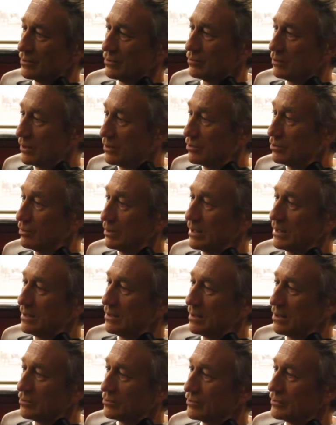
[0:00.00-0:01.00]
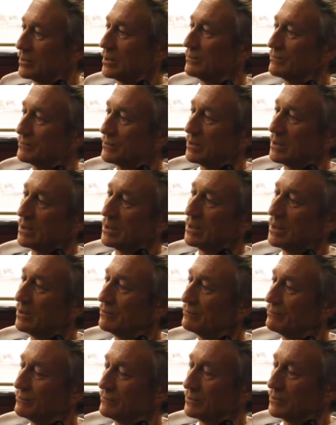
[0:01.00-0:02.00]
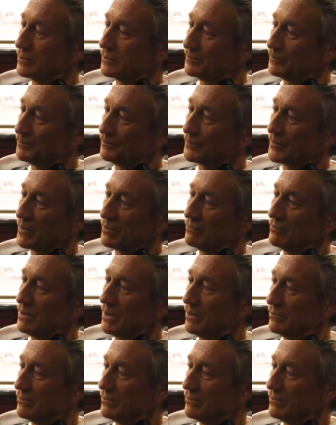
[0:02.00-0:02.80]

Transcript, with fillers: uh, went quickly out after I have um, we